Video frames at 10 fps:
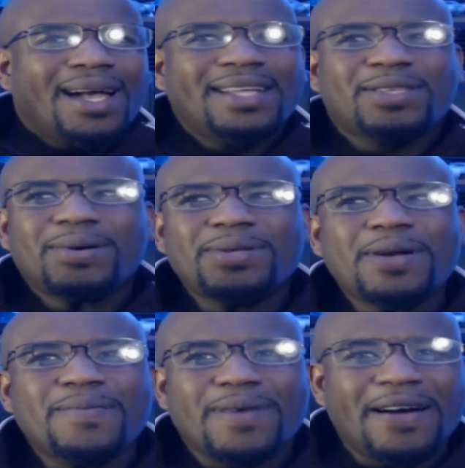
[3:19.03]

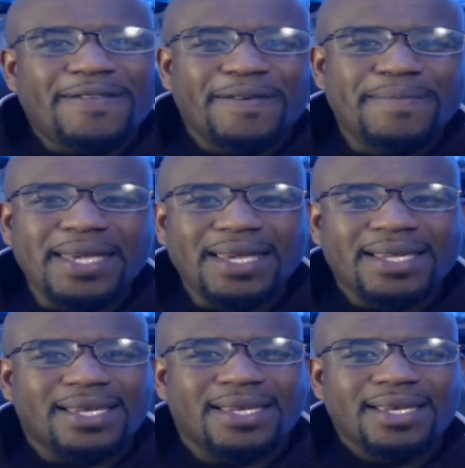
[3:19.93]
Antonio Brown for me
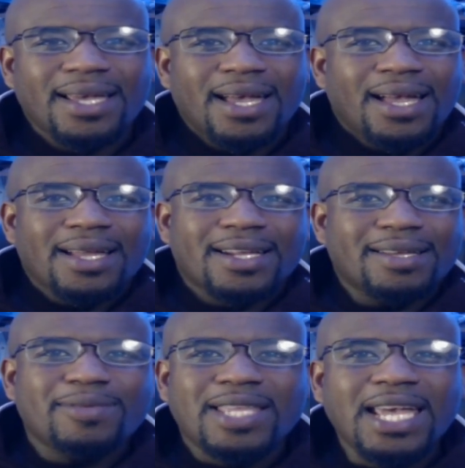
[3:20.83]
is
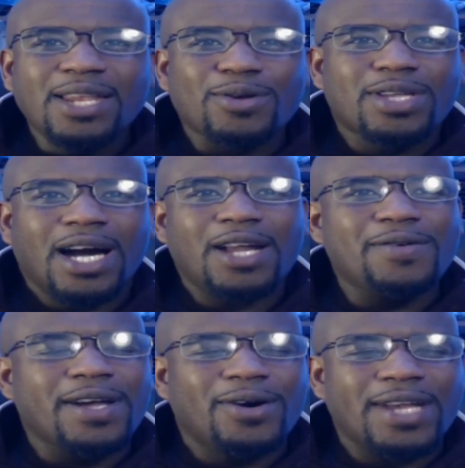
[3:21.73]

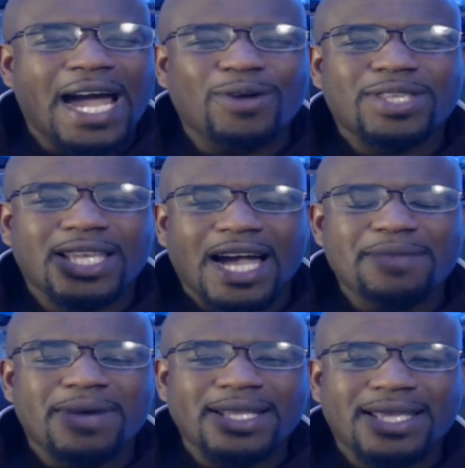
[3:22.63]
teeter-tottering on
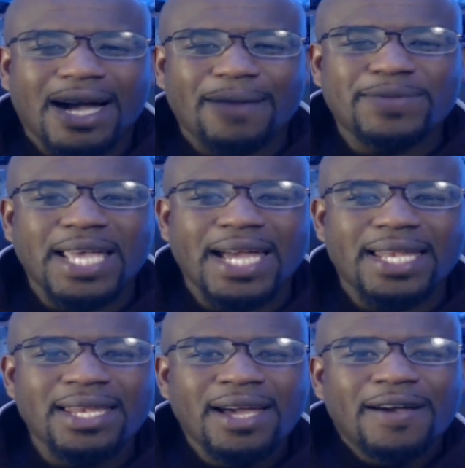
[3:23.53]
outside my top
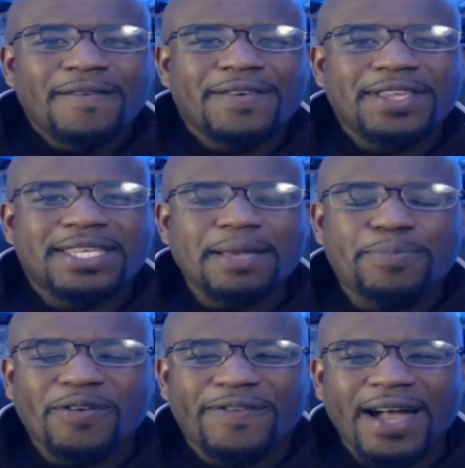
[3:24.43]
10 for the
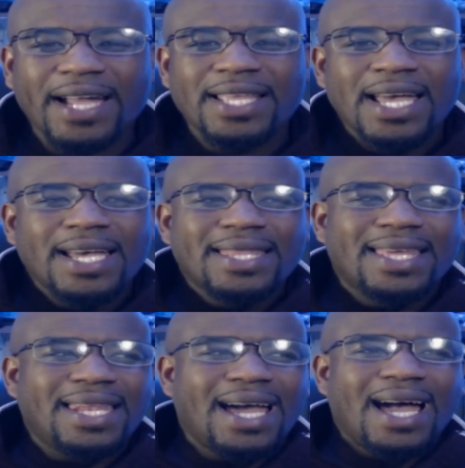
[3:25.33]
simple fact
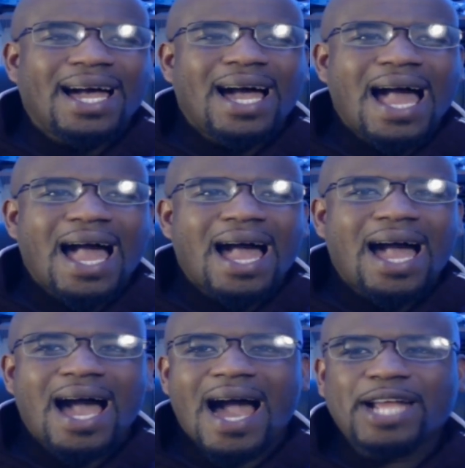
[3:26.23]
that
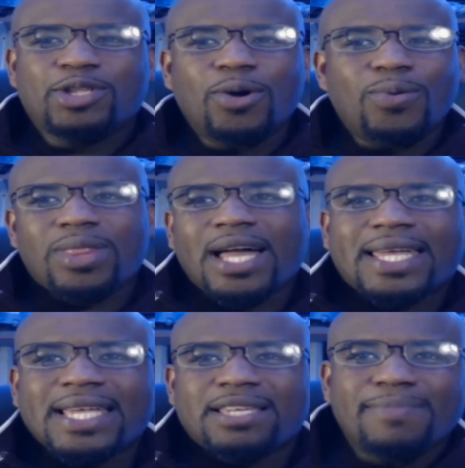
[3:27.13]
I don't
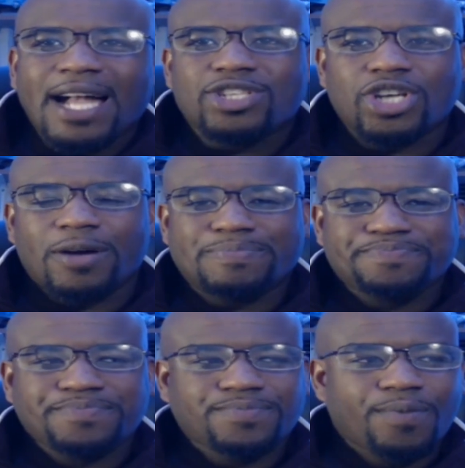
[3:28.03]
like his matchup.
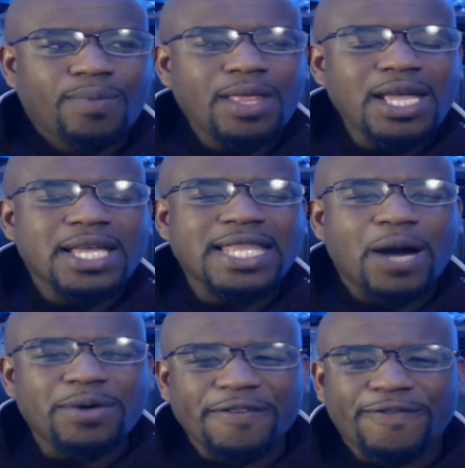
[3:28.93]

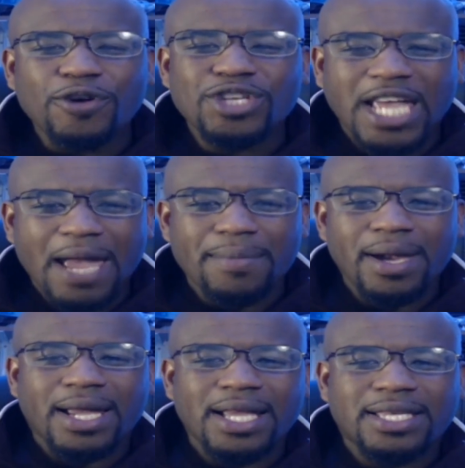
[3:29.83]
Now, in the first game
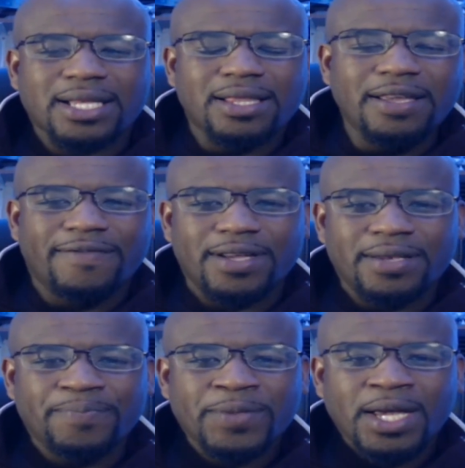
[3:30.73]
against
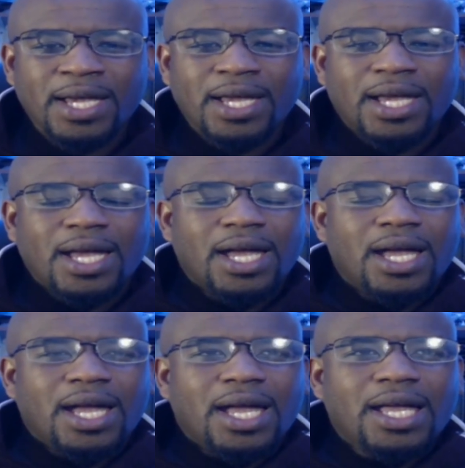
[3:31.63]
Cleveland,
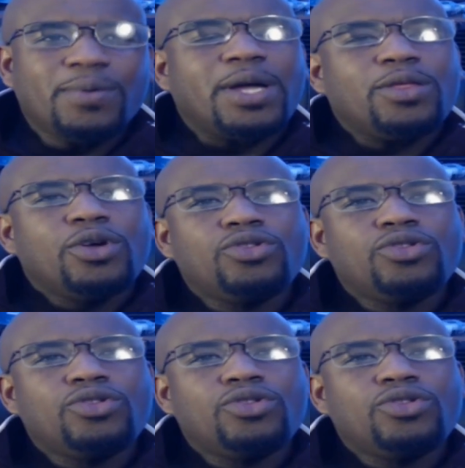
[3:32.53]
the